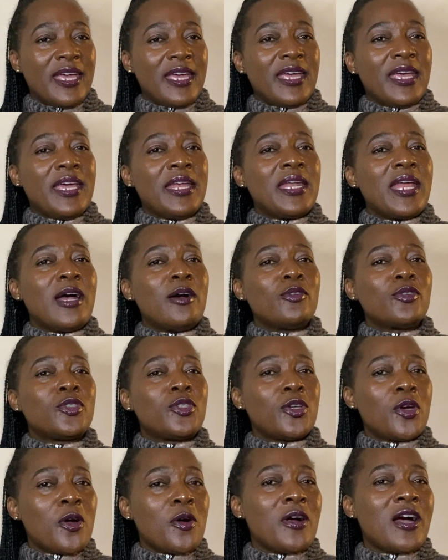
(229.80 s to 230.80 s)
and I will
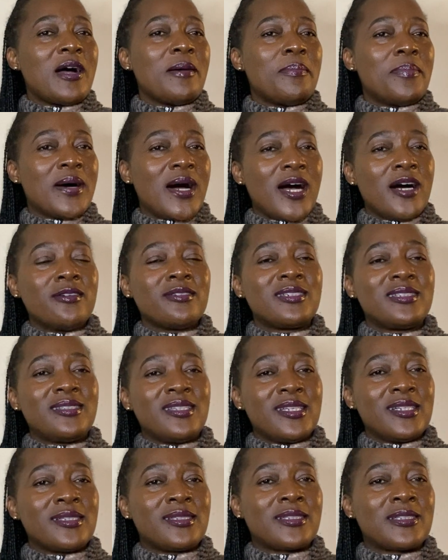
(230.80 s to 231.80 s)
talk about
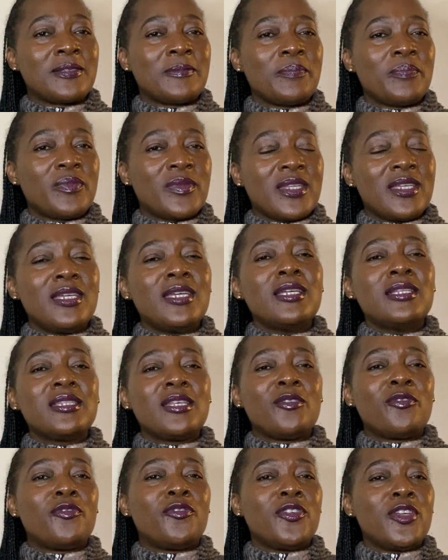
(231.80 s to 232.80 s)
this in the
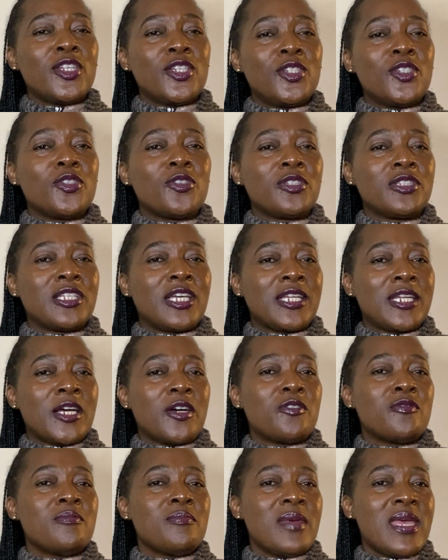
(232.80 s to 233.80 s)
video that
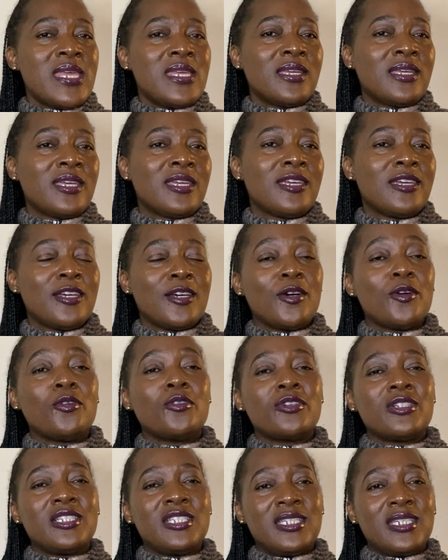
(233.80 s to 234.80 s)
I'll make
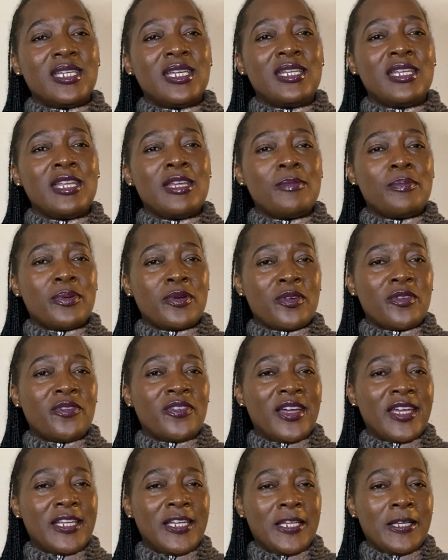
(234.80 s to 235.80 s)
on DNA
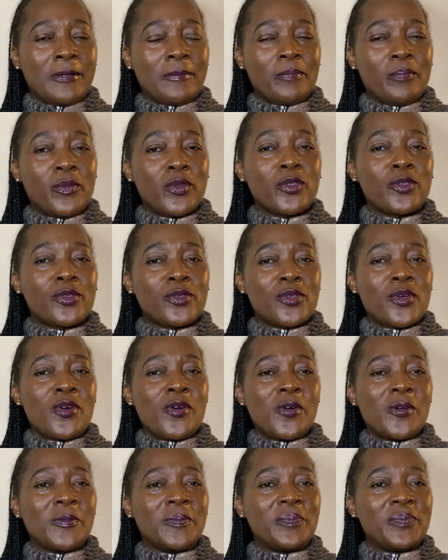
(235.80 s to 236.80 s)
profiling.
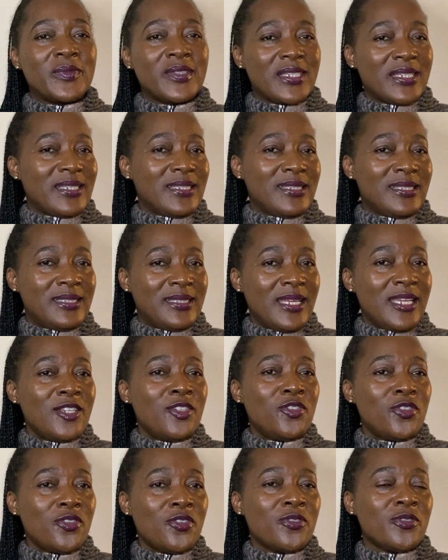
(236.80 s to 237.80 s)
So, stay
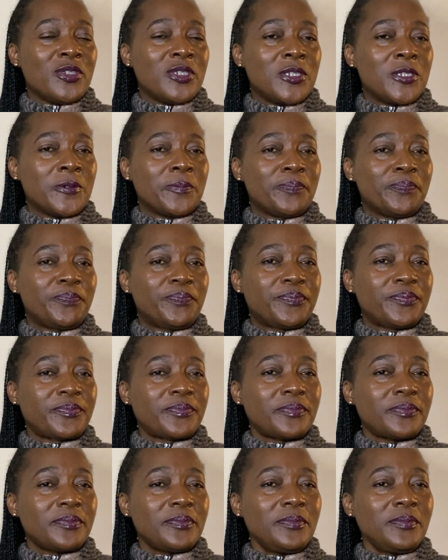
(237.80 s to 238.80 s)
tuned.
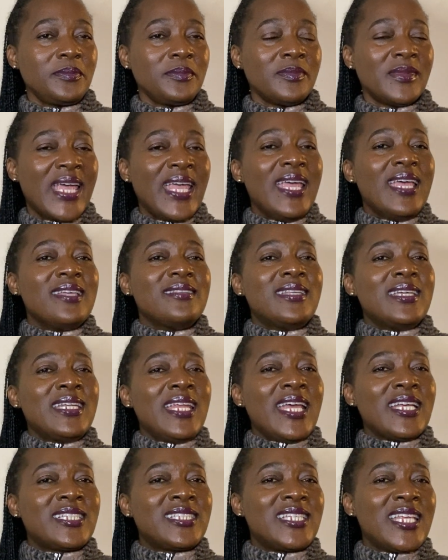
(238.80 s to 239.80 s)
The
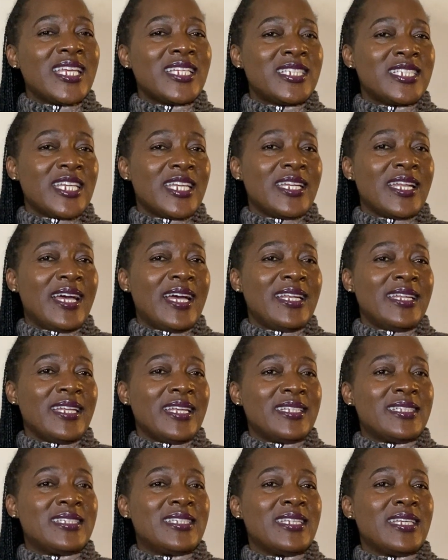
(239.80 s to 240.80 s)
next section under
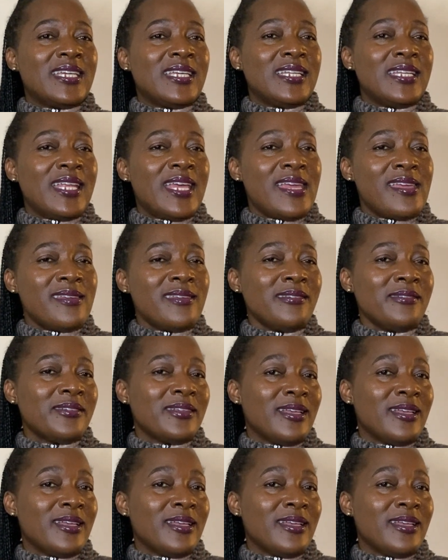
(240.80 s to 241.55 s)
DNA,